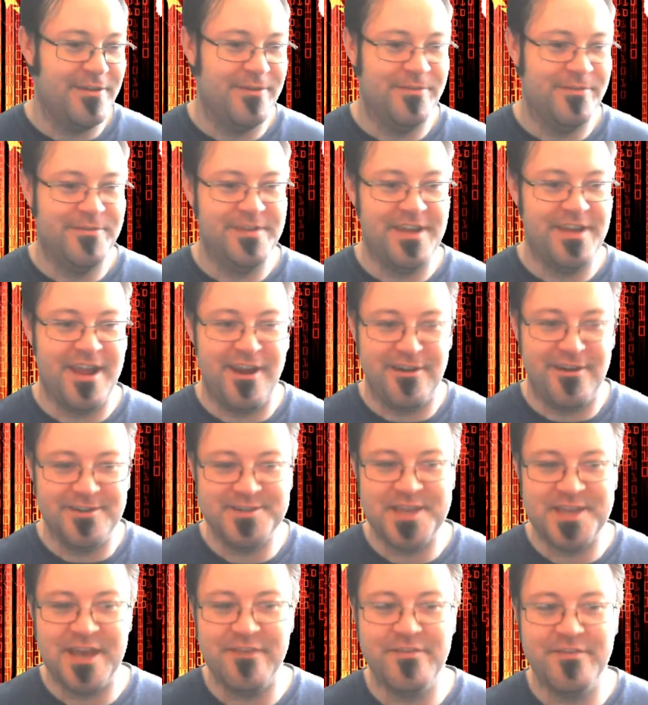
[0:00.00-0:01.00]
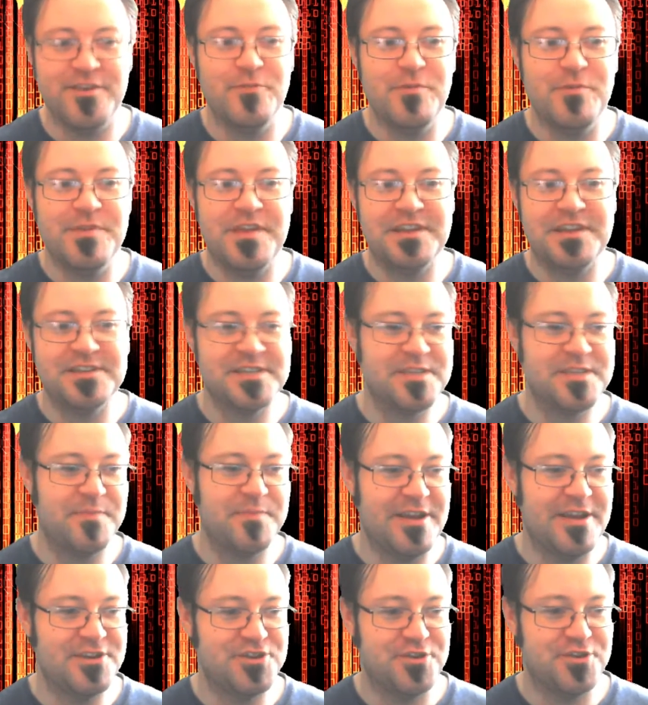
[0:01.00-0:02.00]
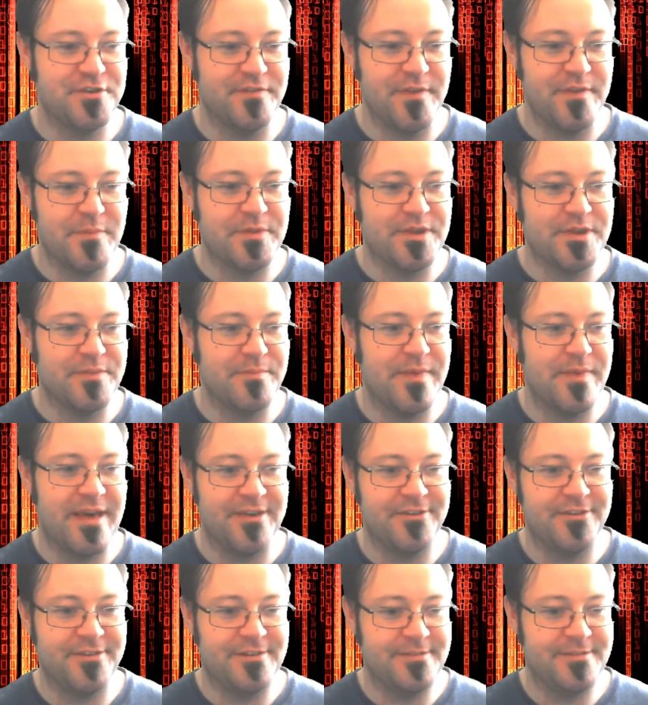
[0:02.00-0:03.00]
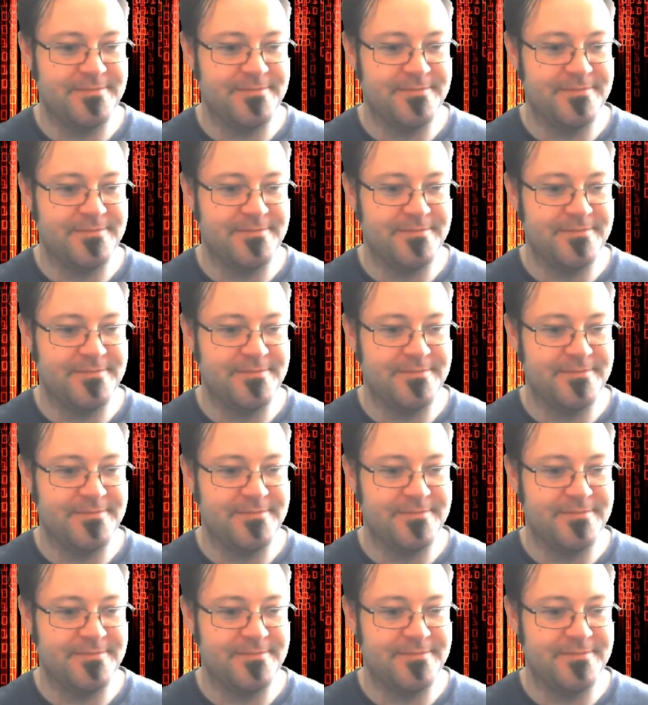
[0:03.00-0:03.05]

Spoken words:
The air is heavy with anticipation of imminent battle.